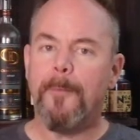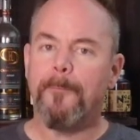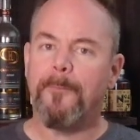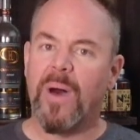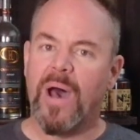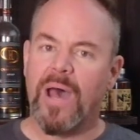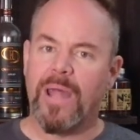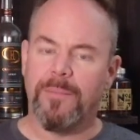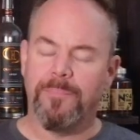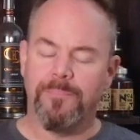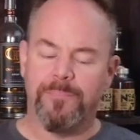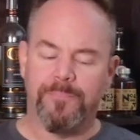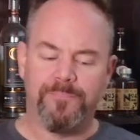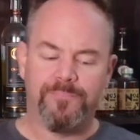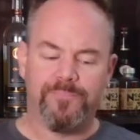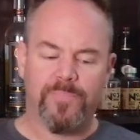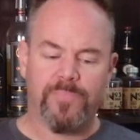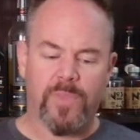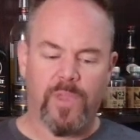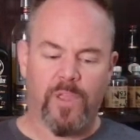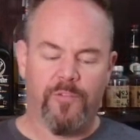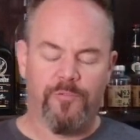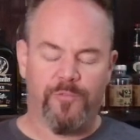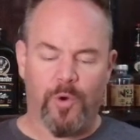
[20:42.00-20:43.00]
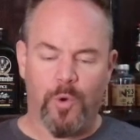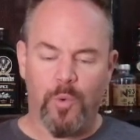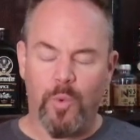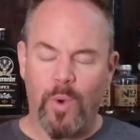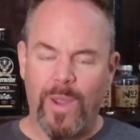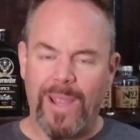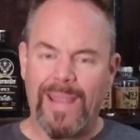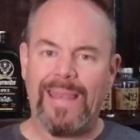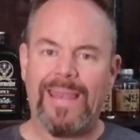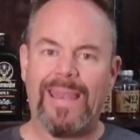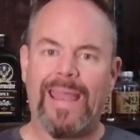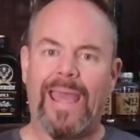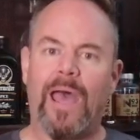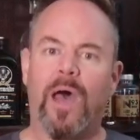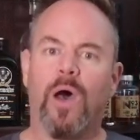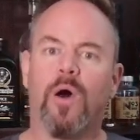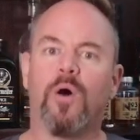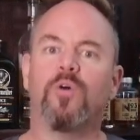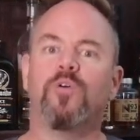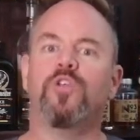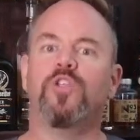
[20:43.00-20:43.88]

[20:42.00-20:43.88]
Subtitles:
But for right now,